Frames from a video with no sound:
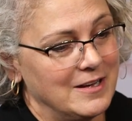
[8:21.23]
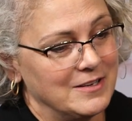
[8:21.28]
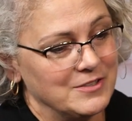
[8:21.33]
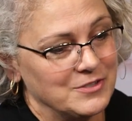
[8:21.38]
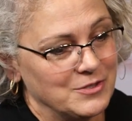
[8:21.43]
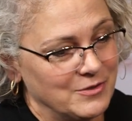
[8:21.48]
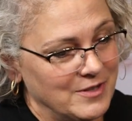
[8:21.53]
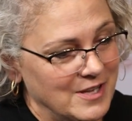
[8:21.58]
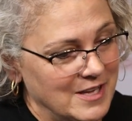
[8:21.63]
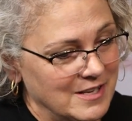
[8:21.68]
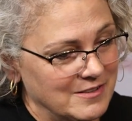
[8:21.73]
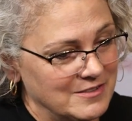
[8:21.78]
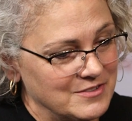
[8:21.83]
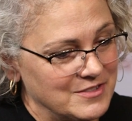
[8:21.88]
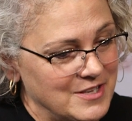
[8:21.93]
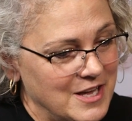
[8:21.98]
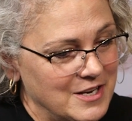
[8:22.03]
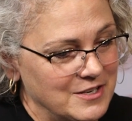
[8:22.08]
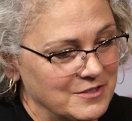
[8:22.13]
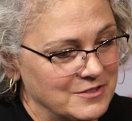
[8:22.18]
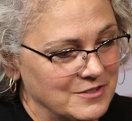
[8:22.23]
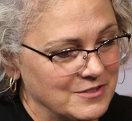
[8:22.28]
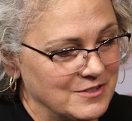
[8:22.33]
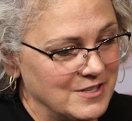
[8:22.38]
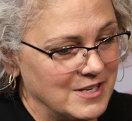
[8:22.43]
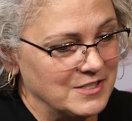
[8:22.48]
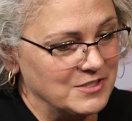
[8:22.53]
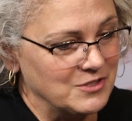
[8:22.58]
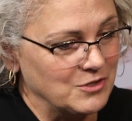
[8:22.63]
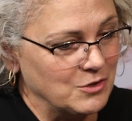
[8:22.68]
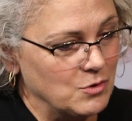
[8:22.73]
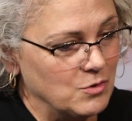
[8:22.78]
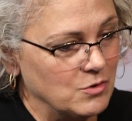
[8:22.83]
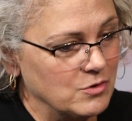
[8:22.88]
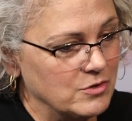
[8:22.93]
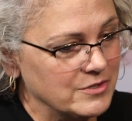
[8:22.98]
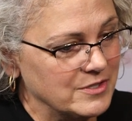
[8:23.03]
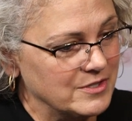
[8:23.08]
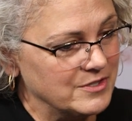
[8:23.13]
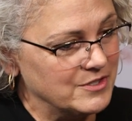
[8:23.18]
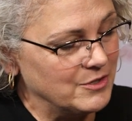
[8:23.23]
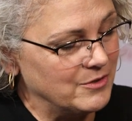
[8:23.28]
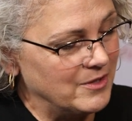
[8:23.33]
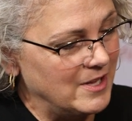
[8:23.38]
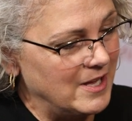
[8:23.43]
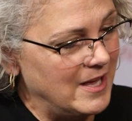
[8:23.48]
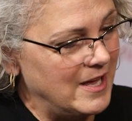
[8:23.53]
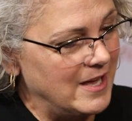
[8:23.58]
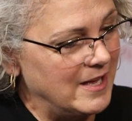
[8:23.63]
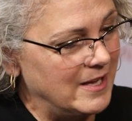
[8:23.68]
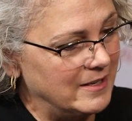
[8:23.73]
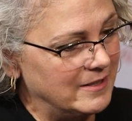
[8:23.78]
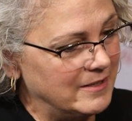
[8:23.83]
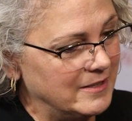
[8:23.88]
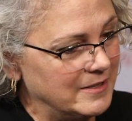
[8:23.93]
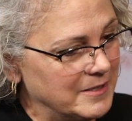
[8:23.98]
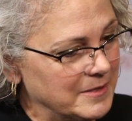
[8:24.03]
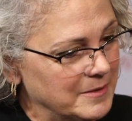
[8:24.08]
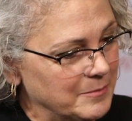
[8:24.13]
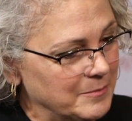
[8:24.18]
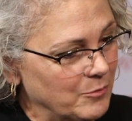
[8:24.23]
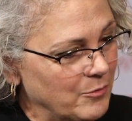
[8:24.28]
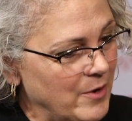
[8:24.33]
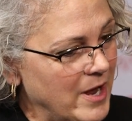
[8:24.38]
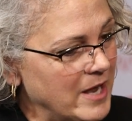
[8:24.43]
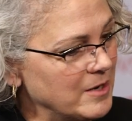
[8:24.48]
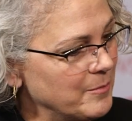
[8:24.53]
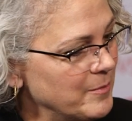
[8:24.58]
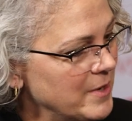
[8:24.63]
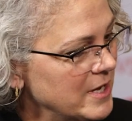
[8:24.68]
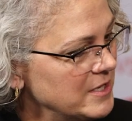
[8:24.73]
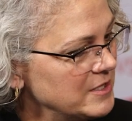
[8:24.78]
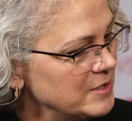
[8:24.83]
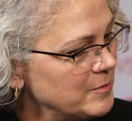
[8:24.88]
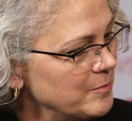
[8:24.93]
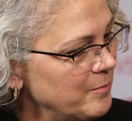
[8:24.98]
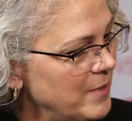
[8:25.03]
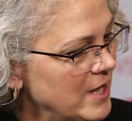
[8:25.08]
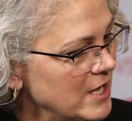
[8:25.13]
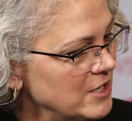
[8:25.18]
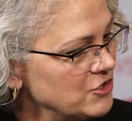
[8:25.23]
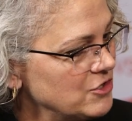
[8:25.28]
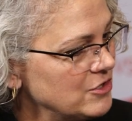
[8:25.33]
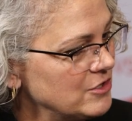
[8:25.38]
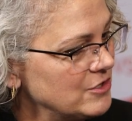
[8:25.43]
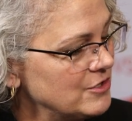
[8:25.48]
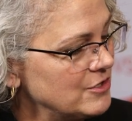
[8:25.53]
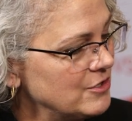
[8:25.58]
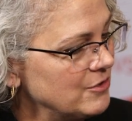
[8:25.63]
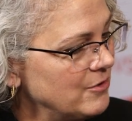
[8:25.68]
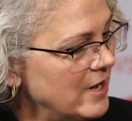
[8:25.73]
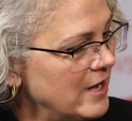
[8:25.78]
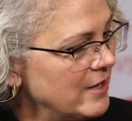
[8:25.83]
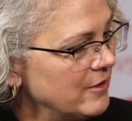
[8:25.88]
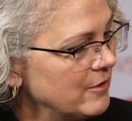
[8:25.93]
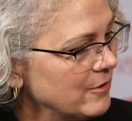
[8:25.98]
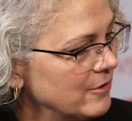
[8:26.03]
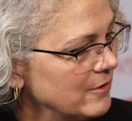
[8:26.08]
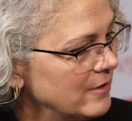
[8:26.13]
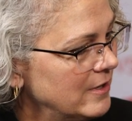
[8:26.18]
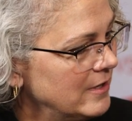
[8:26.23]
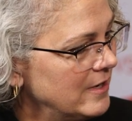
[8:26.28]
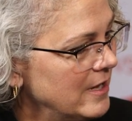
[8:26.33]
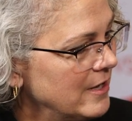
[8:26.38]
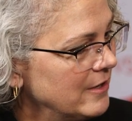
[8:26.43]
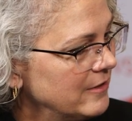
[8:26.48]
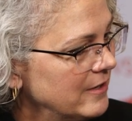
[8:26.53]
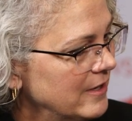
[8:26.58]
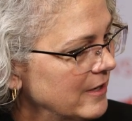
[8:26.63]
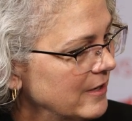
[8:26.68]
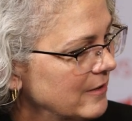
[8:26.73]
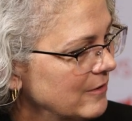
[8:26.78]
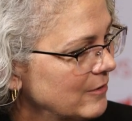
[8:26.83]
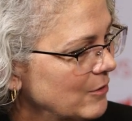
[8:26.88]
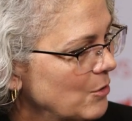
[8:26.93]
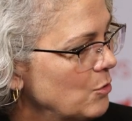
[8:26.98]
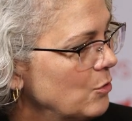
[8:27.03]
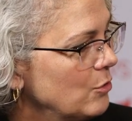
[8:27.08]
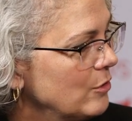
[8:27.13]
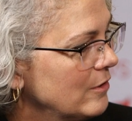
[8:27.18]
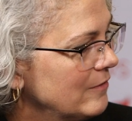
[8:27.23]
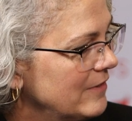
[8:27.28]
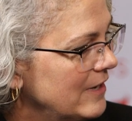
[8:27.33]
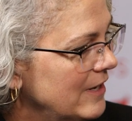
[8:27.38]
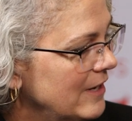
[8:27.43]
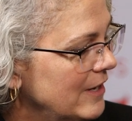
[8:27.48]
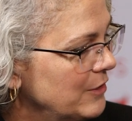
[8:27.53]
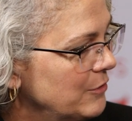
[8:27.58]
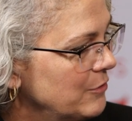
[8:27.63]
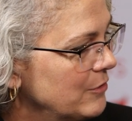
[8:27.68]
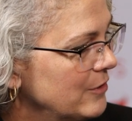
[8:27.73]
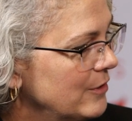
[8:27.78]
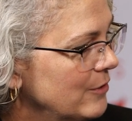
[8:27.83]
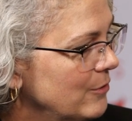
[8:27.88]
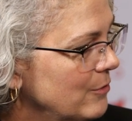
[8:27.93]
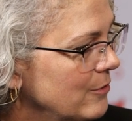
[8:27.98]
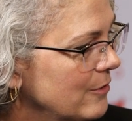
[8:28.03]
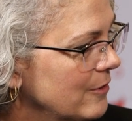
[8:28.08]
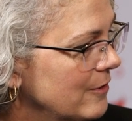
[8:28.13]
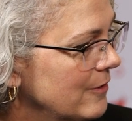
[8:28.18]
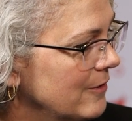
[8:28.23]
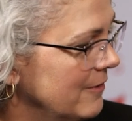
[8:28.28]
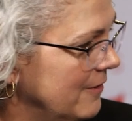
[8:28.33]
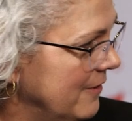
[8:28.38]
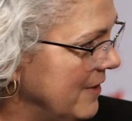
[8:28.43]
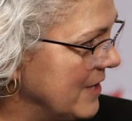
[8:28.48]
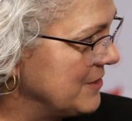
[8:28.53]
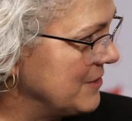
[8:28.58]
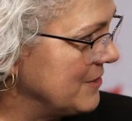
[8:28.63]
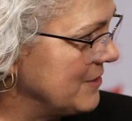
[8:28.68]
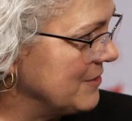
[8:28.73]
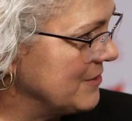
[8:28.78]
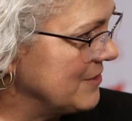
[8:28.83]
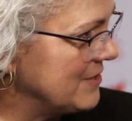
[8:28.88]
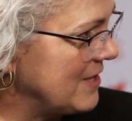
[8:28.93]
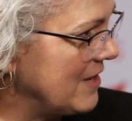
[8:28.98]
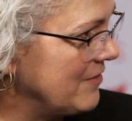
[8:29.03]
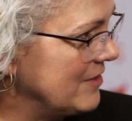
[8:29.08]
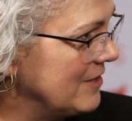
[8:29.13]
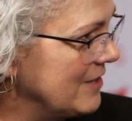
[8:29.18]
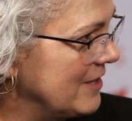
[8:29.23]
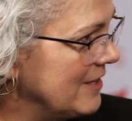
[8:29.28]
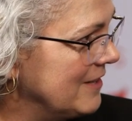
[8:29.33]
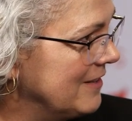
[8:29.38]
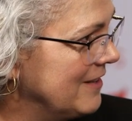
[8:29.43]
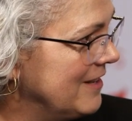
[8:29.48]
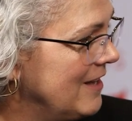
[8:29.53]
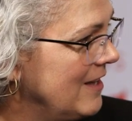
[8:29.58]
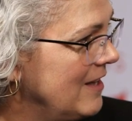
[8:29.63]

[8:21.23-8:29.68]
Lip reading: So they decided to test goals, and so they had randomized patients to either an LDL goal of 100 or less than 70.